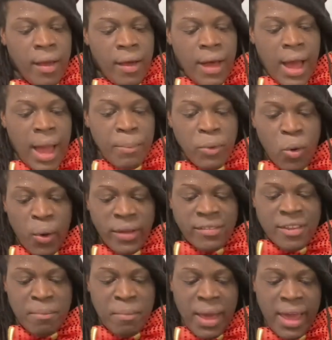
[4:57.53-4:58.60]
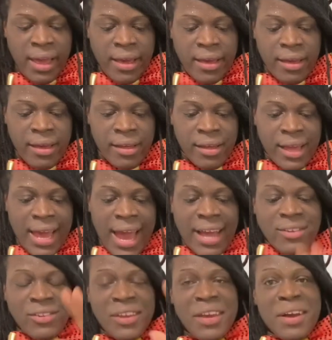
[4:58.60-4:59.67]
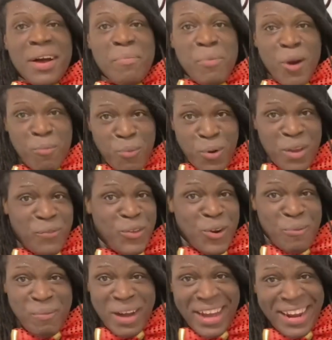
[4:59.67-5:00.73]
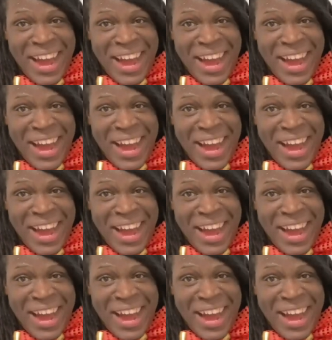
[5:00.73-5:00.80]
I'm going to make actually a purple one, if you don't mind.